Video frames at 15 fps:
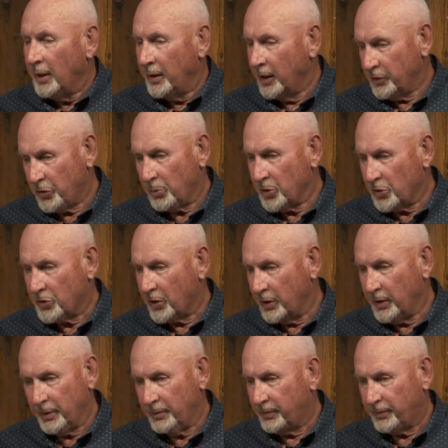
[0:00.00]
this was
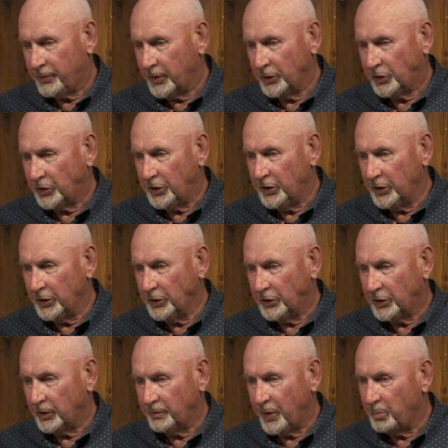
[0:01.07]
the first
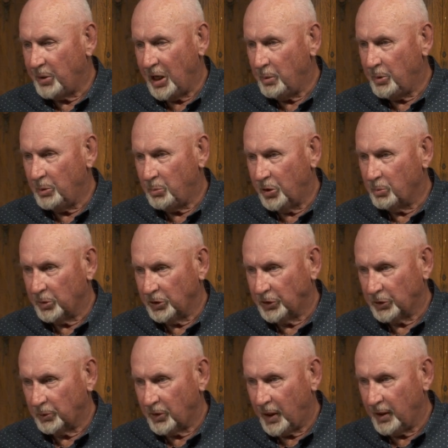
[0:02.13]
years of the baby boomers
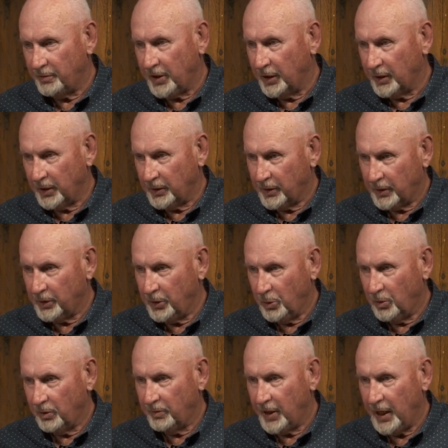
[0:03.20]
arriving at
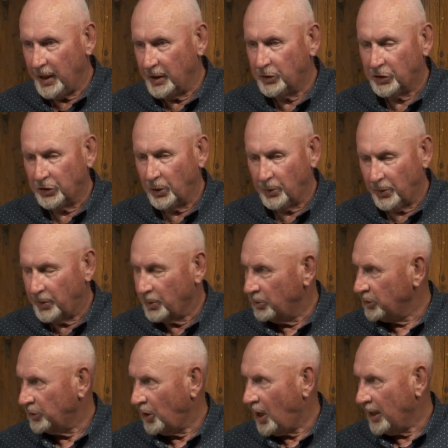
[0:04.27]
U of A, so there
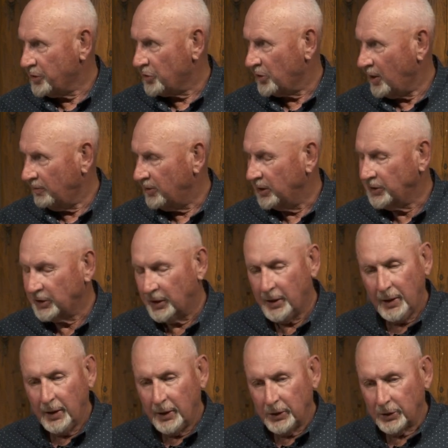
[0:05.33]
was lots of us.
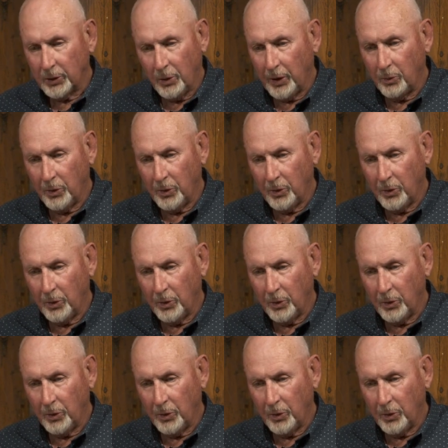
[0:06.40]
So I